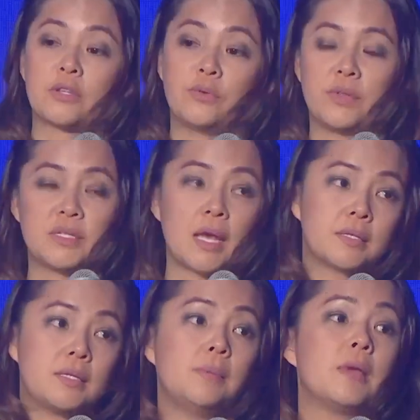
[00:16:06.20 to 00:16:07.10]
to the
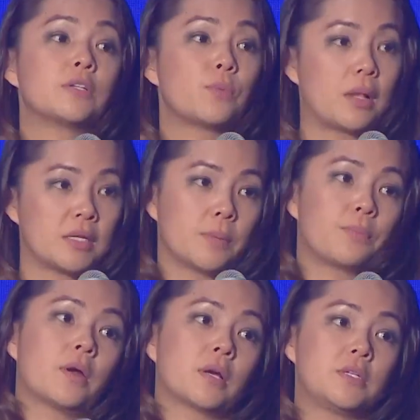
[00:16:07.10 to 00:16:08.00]
tech team as well as the
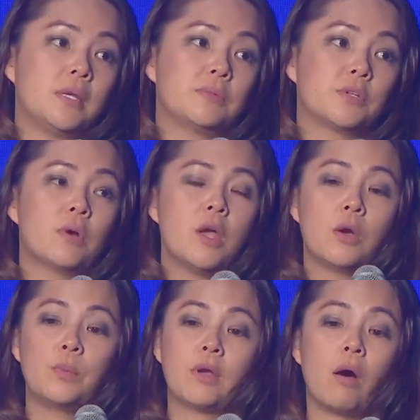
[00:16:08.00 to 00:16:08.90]
product team. So
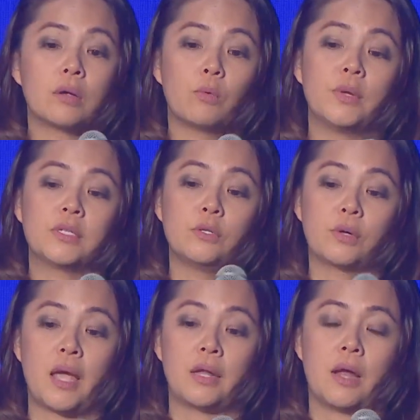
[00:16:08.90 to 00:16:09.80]
we always
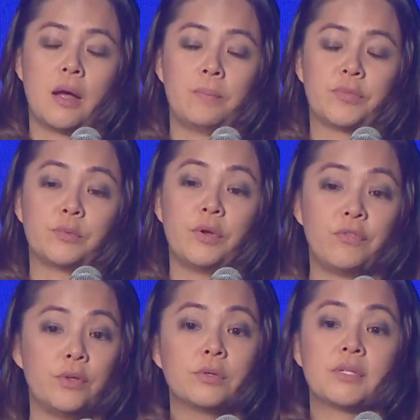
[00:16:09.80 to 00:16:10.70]
look at
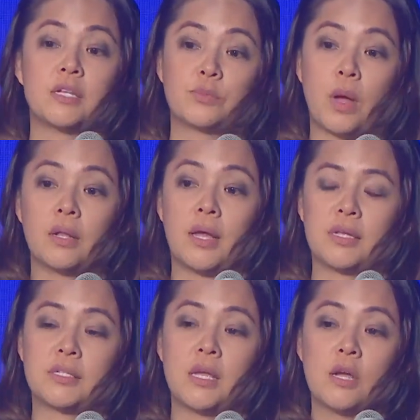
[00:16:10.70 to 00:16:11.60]
reviews as well
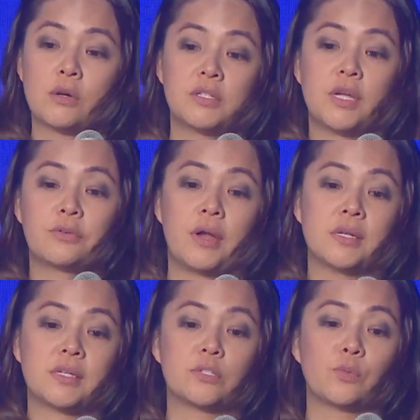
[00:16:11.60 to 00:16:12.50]
as content
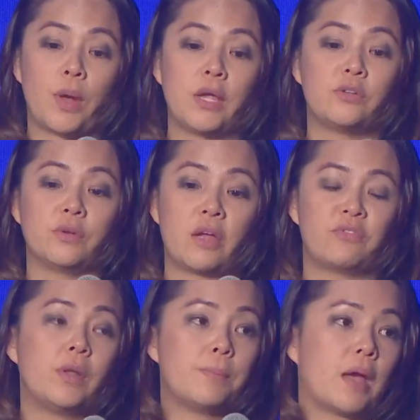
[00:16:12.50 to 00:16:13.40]
creators as a way to
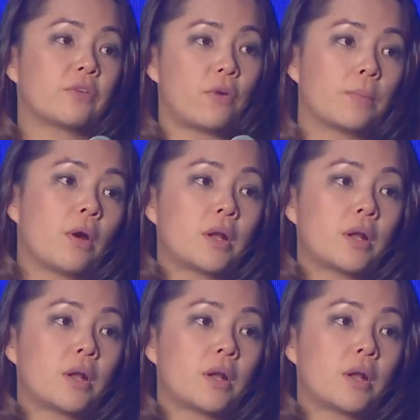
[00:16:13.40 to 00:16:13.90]
get feedback for our product.